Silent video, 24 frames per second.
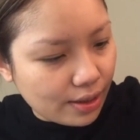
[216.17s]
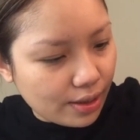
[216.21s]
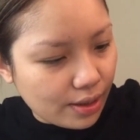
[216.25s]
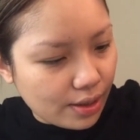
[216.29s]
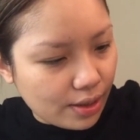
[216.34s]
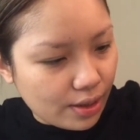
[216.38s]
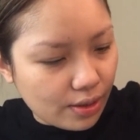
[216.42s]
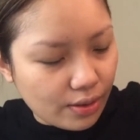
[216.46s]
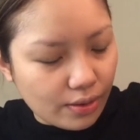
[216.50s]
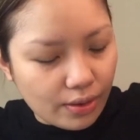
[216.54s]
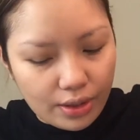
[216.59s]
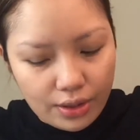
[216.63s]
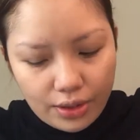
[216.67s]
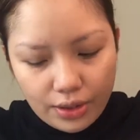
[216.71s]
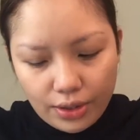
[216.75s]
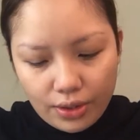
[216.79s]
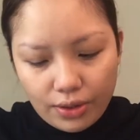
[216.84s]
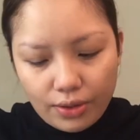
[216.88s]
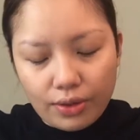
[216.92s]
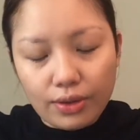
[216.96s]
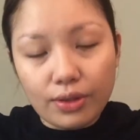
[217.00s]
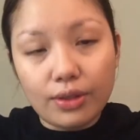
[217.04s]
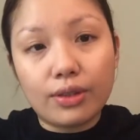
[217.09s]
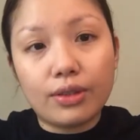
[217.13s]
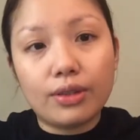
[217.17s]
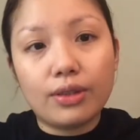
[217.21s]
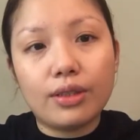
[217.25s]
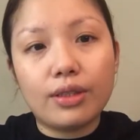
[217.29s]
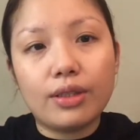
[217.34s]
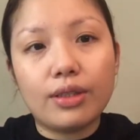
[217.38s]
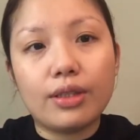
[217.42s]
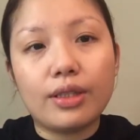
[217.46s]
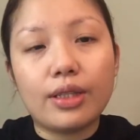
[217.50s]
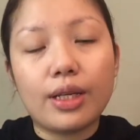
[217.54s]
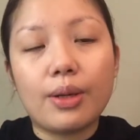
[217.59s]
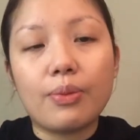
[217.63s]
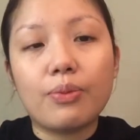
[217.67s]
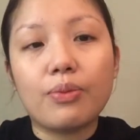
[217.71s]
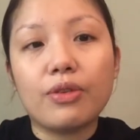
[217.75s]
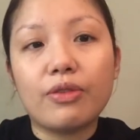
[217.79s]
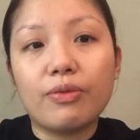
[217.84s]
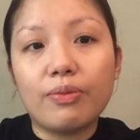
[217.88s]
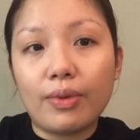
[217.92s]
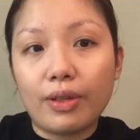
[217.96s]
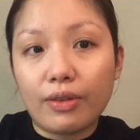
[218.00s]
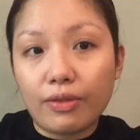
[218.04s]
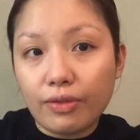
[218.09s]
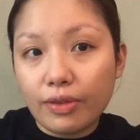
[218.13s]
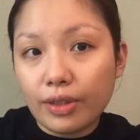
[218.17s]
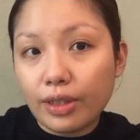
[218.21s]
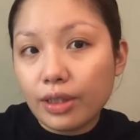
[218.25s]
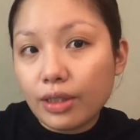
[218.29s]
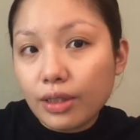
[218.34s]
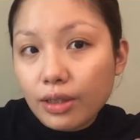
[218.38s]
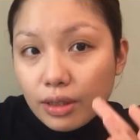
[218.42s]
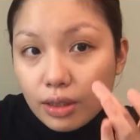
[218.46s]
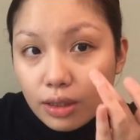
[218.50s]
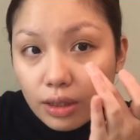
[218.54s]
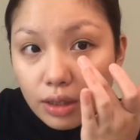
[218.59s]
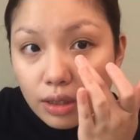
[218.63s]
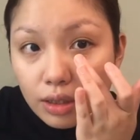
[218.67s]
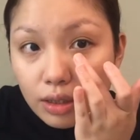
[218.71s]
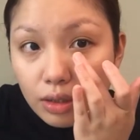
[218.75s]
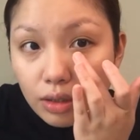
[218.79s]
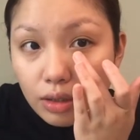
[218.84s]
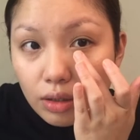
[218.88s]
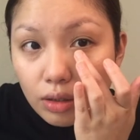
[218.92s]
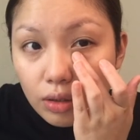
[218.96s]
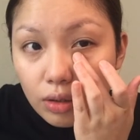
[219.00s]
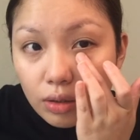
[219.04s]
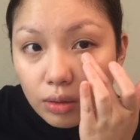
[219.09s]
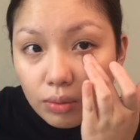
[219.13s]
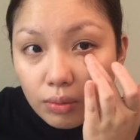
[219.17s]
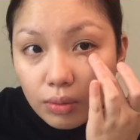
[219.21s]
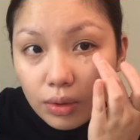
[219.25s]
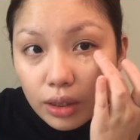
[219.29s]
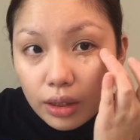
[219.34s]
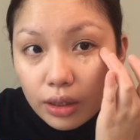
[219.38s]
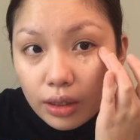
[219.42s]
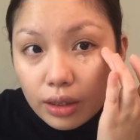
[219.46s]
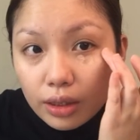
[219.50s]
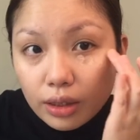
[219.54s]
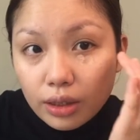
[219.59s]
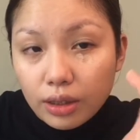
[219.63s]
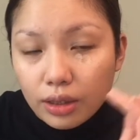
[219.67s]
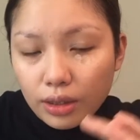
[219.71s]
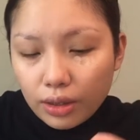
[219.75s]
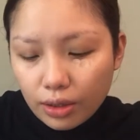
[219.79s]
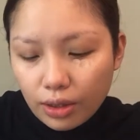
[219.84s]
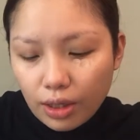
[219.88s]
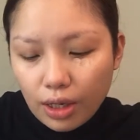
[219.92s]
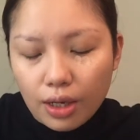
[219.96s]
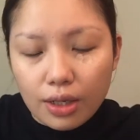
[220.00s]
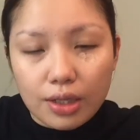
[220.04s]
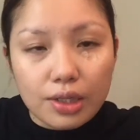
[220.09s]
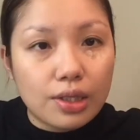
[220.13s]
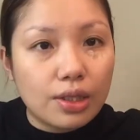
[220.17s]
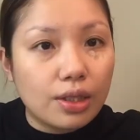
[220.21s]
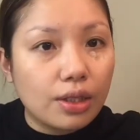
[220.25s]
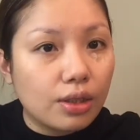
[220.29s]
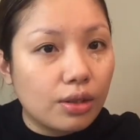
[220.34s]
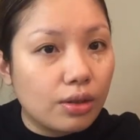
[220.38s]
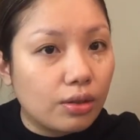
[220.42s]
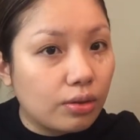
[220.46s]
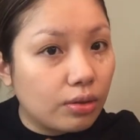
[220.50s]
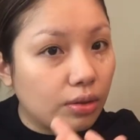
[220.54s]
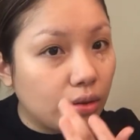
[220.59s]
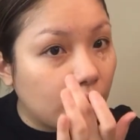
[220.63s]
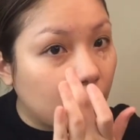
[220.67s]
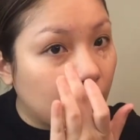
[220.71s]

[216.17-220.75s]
So I'm just gonna dab with my finger on my dark circle.